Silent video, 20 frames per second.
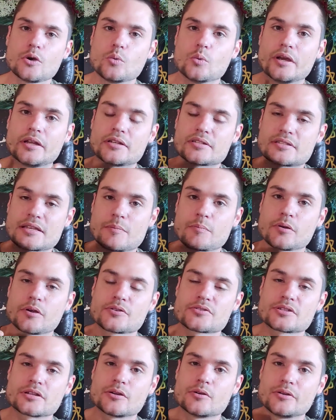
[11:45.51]
when is that
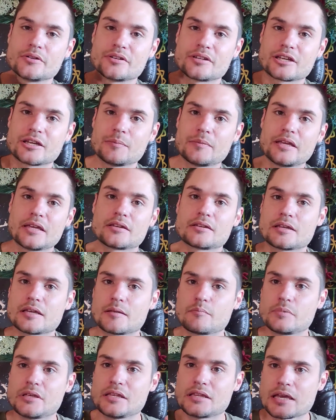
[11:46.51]
person going to commit
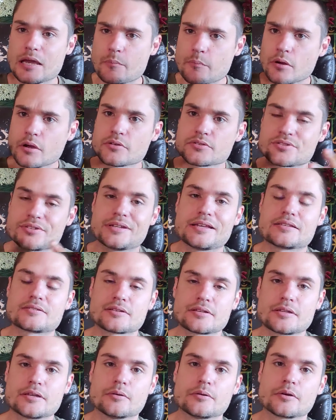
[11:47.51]
and be that person they
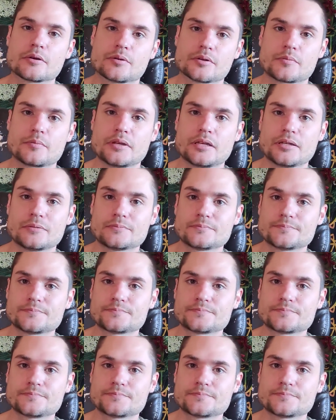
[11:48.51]
said they were going to be?